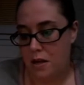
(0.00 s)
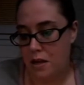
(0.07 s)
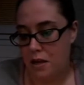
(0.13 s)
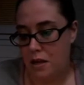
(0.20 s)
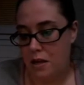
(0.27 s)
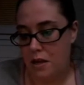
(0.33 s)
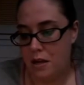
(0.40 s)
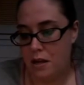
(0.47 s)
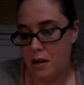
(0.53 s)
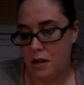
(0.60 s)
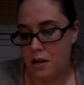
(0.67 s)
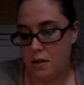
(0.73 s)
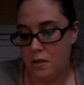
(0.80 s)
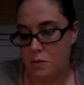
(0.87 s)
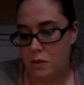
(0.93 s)

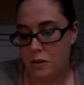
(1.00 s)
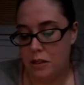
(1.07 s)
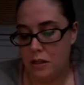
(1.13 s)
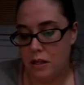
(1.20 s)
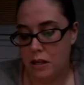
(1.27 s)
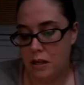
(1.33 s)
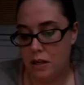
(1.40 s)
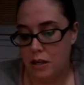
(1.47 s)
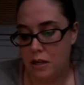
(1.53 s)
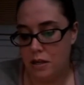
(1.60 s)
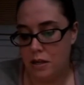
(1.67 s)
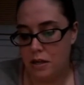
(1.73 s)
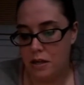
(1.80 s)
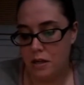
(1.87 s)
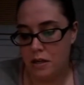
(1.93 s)
And we click
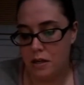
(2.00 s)
on